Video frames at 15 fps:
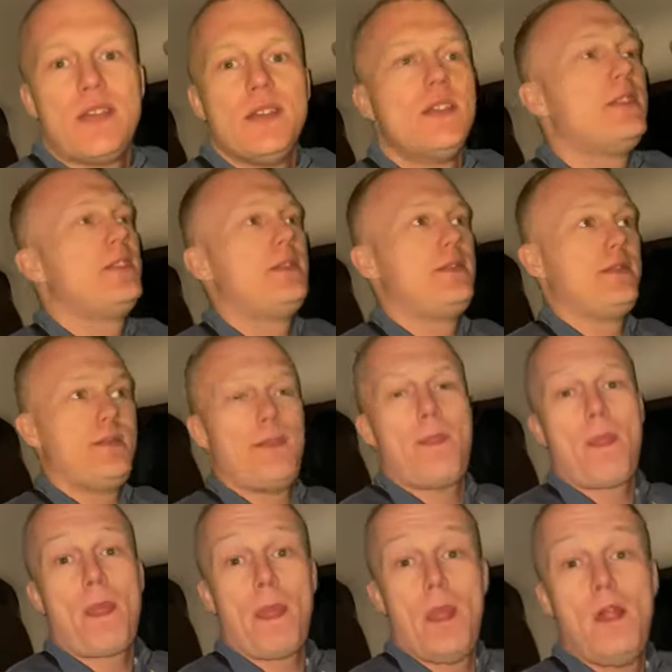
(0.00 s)
Tell him who you are,
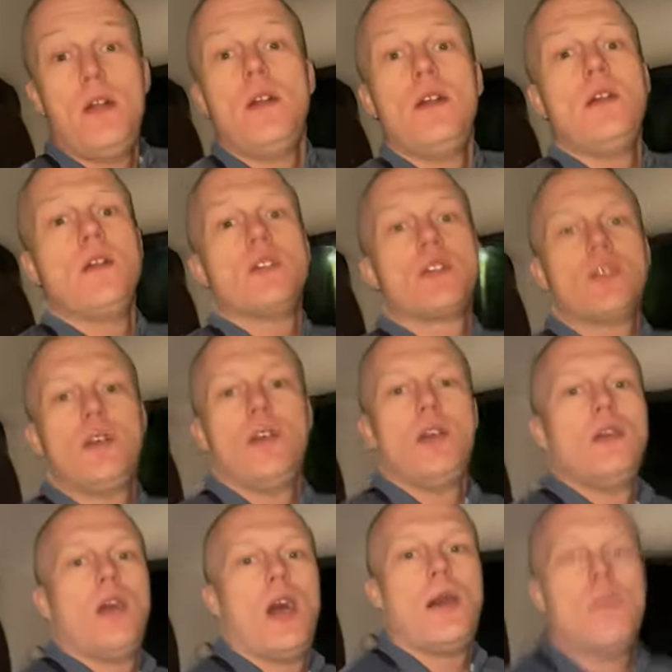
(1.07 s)
Rick. Tell him who you are.
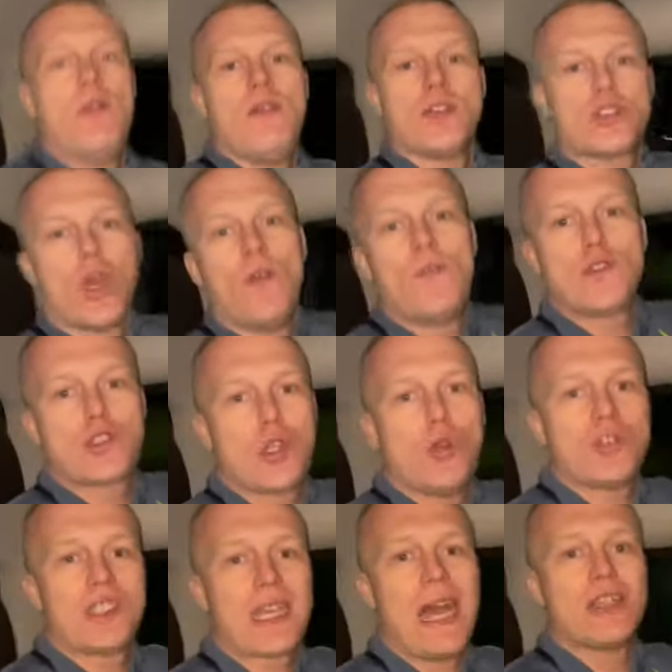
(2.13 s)
Soul for
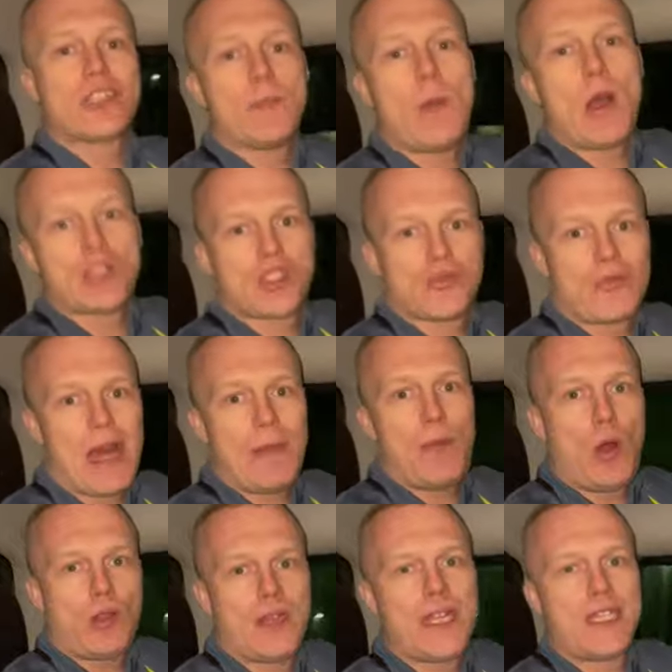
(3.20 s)
soldier, gangster, boxer, rapper,
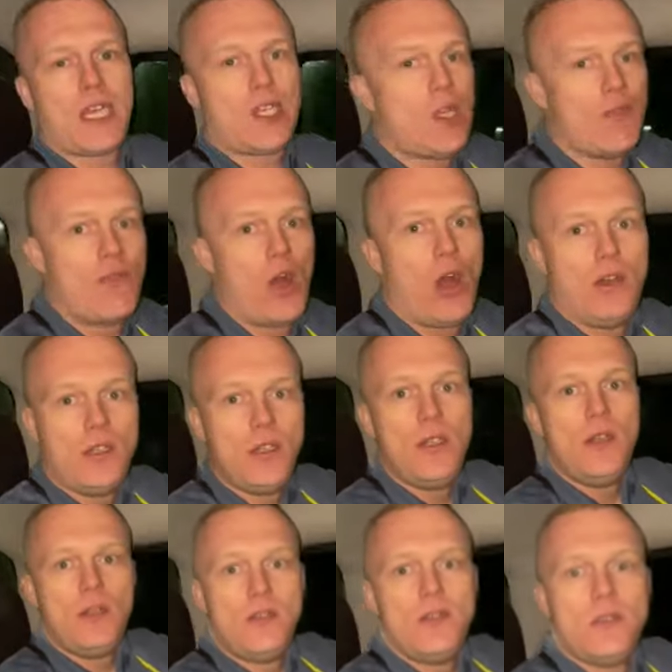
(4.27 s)
leading lover.
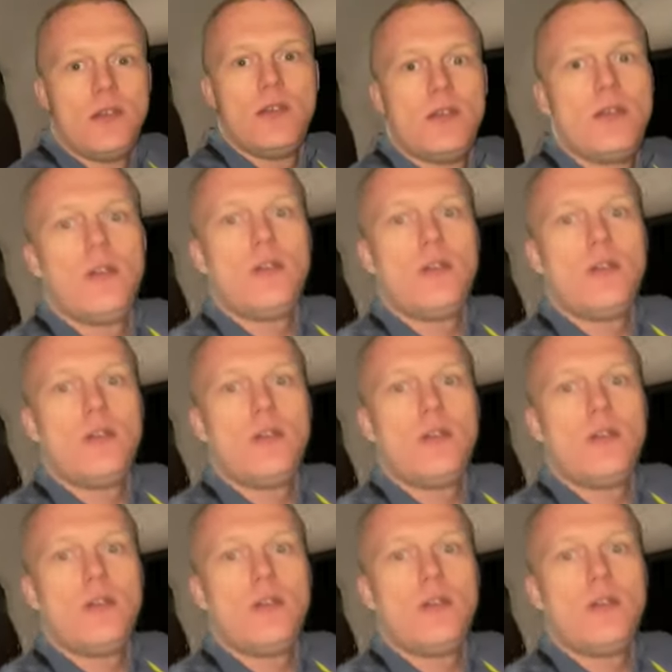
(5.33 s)
Boxer, rapper.